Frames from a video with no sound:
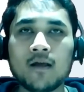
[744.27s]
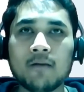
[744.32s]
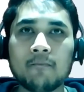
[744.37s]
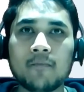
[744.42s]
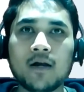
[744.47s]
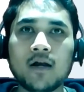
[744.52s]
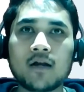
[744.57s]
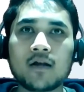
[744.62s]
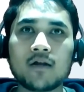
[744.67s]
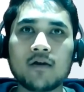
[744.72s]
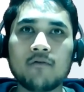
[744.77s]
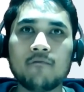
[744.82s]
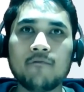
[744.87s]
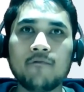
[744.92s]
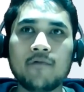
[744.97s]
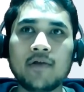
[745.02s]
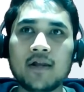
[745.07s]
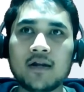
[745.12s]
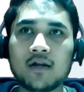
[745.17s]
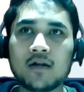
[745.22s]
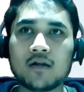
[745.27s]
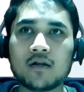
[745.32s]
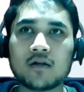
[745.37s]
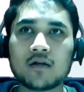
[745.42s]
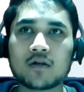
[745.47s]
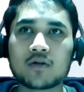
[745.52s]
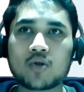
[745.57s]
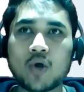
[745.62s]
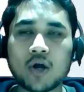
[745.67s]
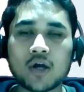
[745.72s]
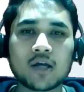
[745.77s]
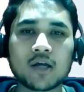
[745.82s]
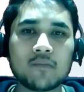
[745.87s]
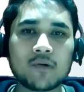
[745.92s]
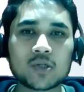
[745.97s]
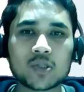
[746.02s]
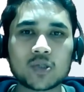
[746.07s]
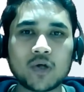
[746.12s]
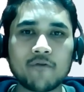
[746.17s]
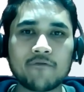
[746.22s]
But when talking
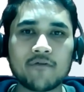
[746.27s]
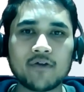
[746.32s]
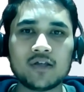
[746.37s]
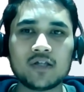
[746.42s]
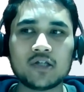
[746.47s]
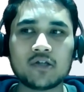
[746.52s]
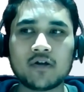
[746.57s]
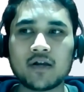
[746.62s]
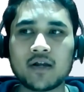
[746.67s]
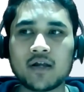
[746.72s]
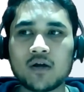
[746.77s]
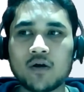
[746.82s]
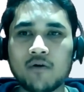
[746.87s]
about software engineering,